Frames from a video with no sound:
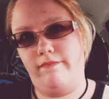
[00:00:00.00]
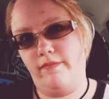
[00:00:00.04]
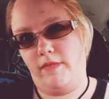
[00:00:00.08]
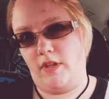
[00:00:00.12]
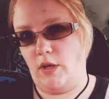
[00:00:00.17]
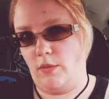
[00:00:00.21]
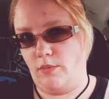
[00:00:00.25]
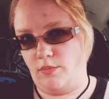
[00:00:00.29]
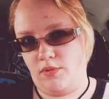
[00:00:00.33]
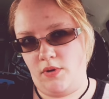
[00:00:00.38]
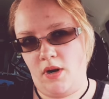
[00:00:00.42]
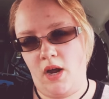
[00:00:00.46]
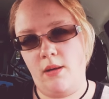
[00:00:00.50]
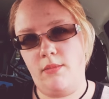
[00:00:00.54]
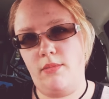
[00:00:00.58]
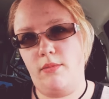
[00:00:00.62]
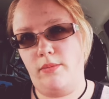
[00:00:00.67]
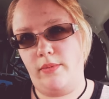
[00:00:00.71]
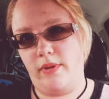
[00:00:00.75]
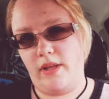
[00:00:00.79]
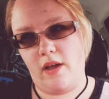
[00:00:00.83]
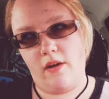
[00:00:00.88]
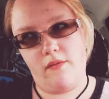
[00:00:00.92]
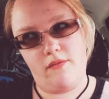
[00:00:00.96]
you
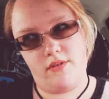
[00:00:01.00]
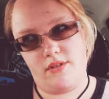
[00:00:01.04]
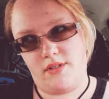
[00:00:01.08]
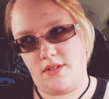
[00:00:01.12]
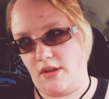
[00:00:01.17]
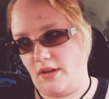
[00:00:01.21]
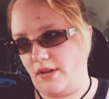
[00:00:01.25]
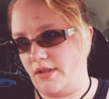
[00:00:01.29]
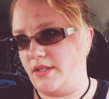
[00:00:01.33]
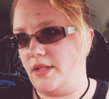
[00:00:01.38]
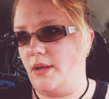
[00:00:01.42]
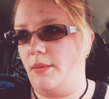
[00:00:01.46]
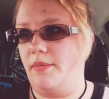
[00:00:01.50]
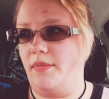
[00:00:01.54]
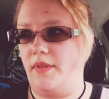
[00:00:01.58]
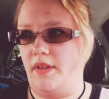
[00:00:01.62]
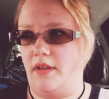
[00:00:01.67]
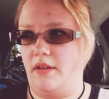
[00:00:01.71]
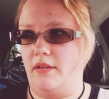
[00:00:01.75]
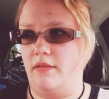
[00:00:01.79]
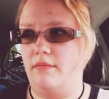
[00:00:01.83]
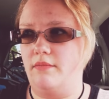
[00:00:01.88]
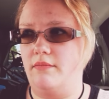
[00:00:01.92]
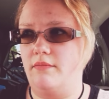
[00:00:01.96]
probably oversaw
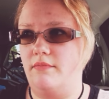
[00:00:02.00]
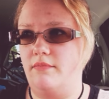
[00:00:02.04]
something.